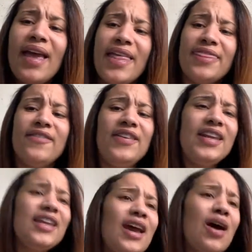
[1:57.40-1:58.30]
the
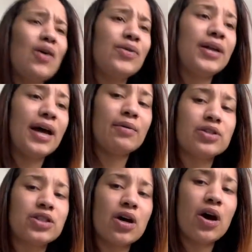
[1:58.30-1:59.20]
video that I was
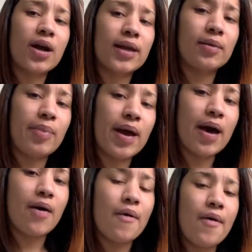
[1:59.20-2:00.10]
talking
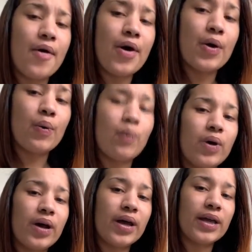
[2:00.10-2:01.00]
about
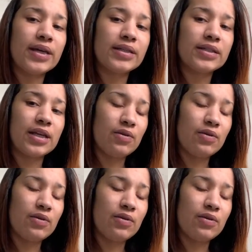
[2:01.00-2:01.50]
was